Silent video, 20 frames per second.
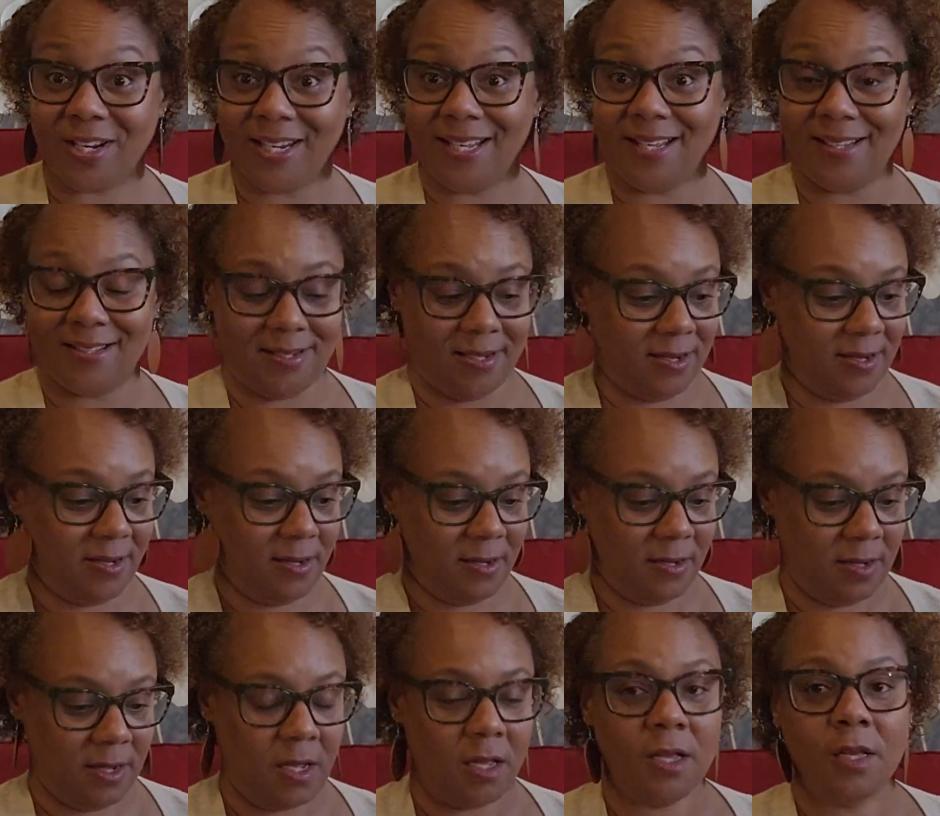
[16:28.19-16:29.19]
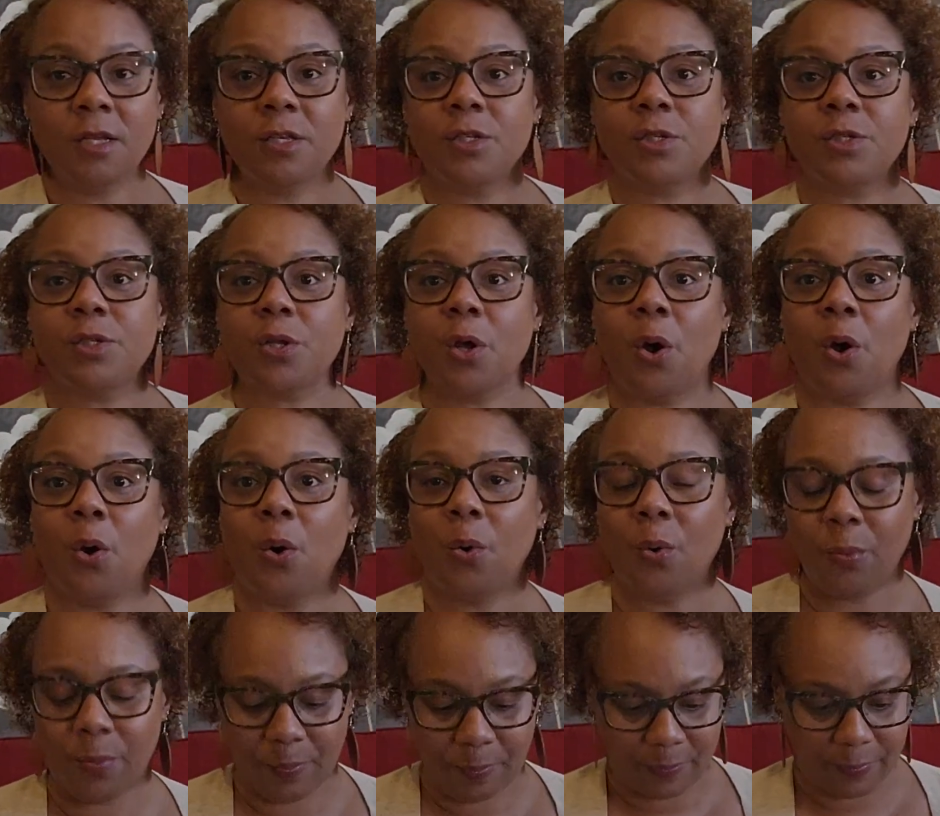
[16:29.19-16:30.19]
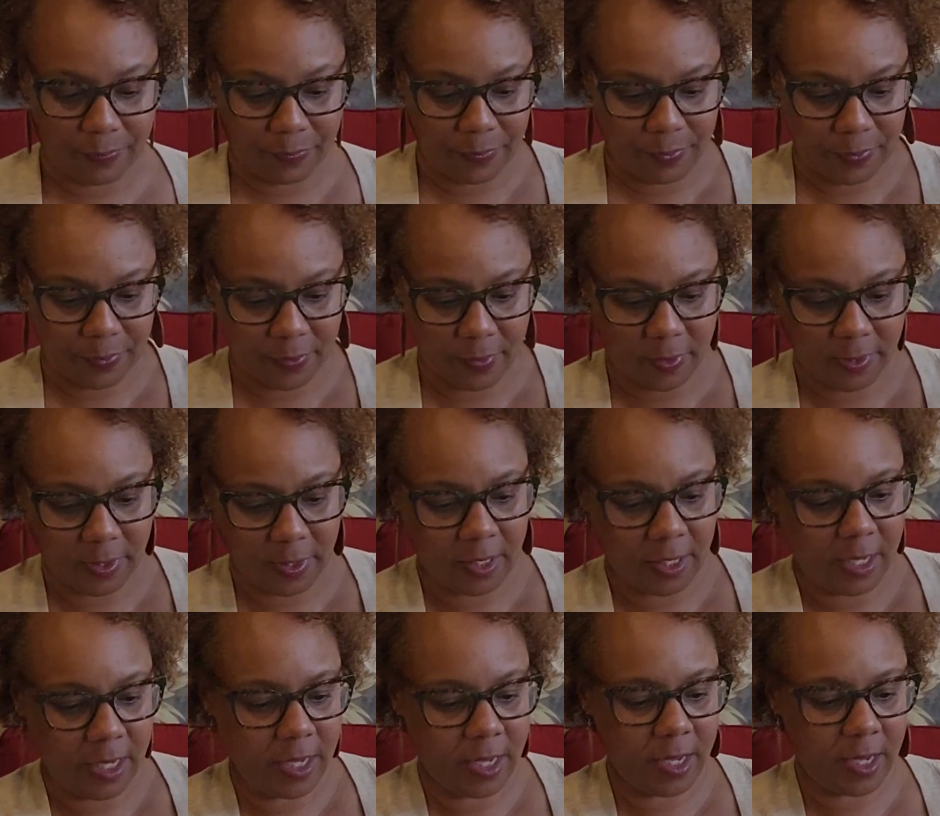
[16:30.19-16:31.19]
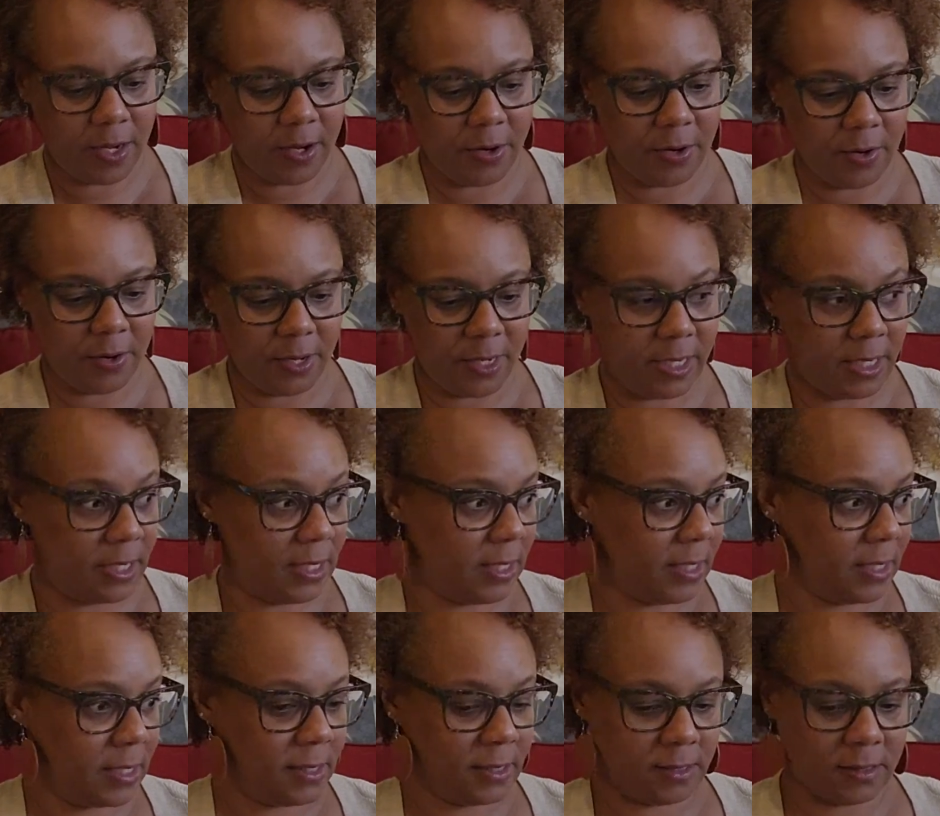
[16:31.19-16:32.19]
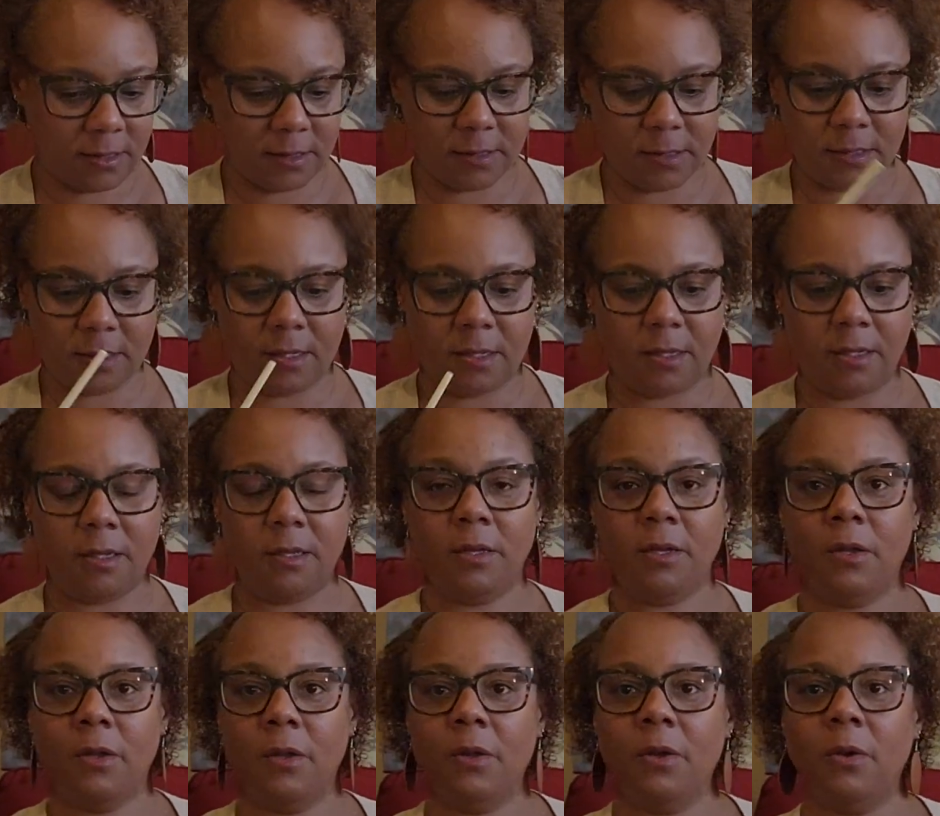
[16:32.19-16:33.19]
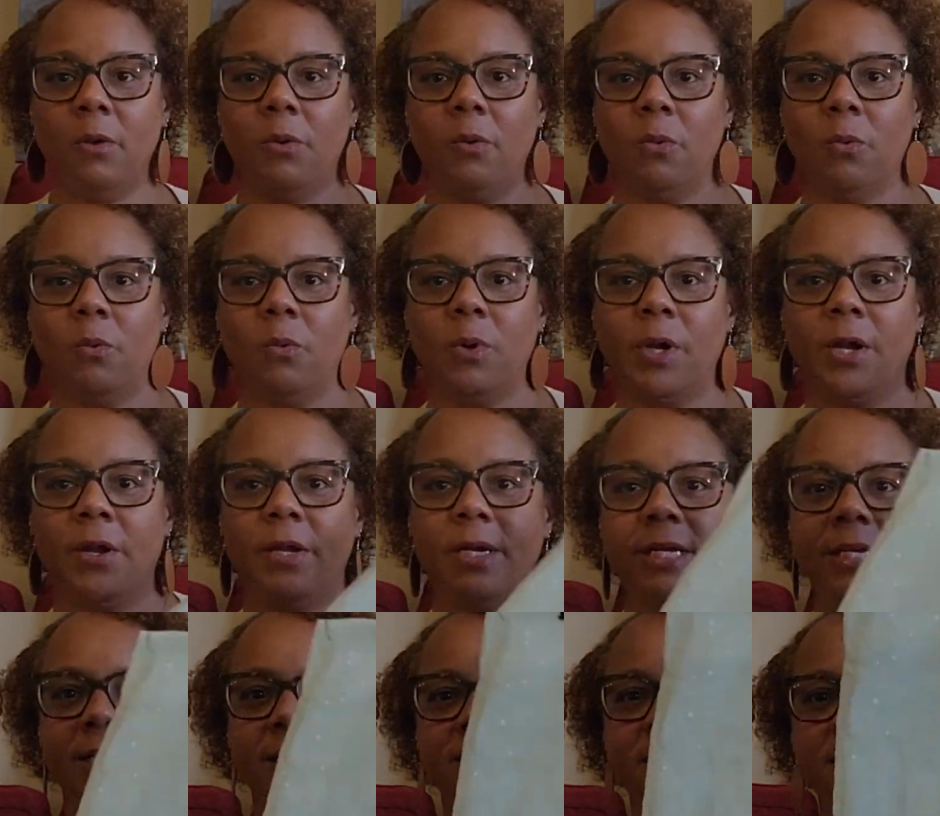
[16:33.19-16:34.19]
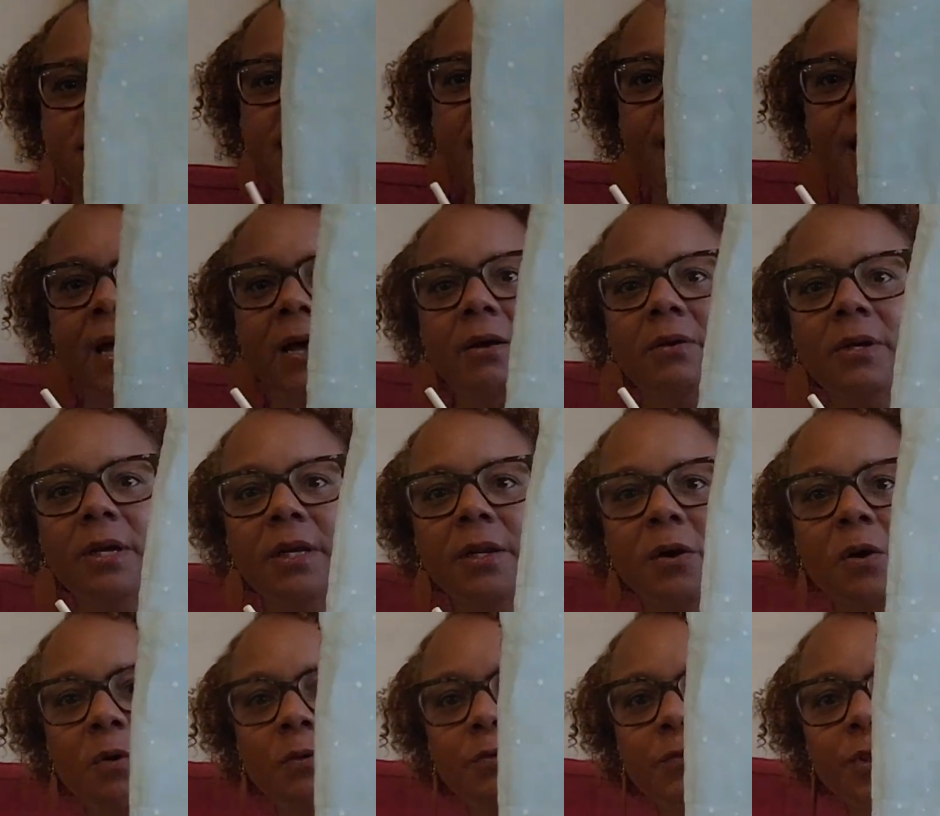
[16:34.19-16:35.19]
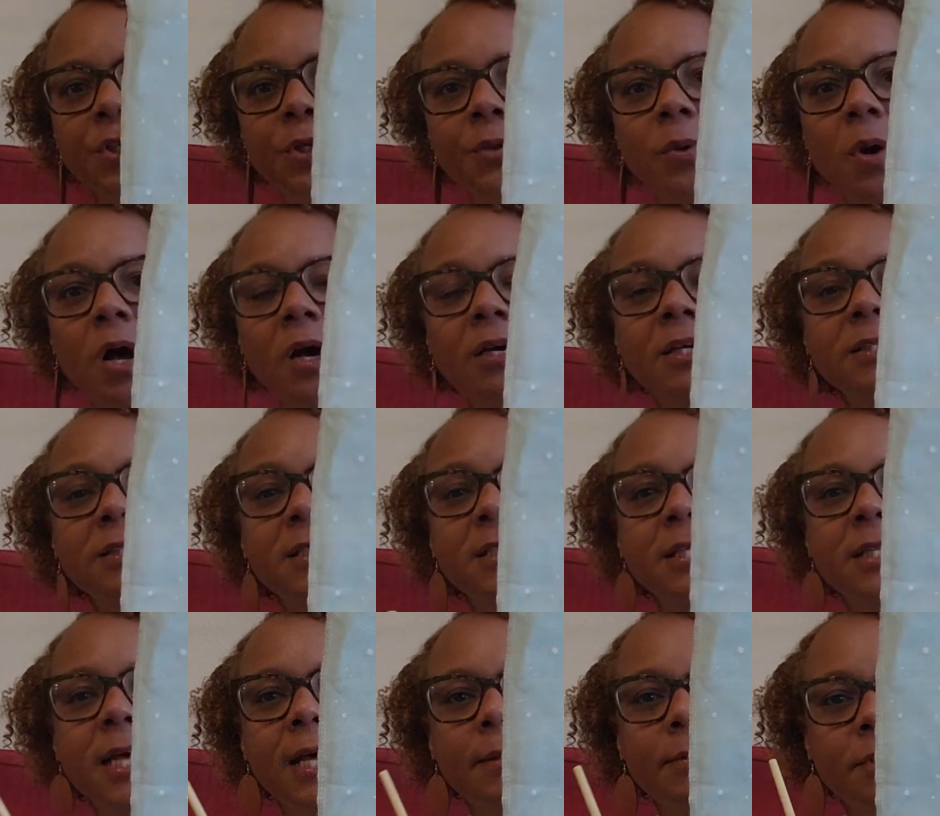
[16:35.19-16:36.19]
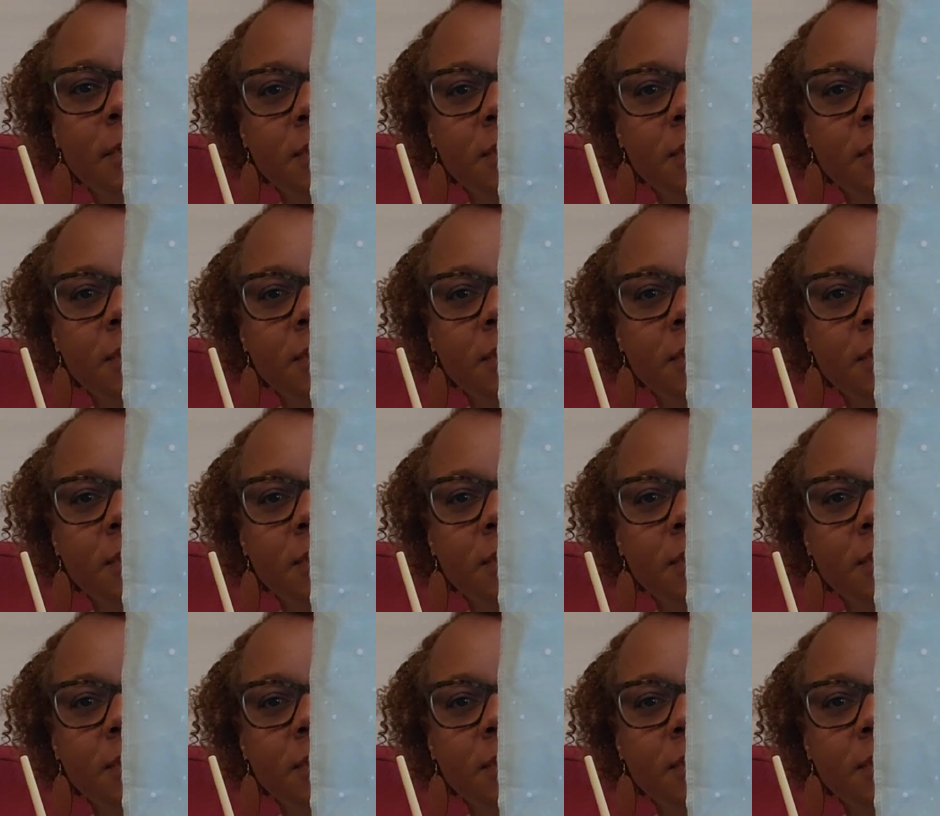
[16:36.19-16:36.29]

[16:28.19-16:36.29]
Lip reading: it. So here is where it is now, and hopefully you all can see that the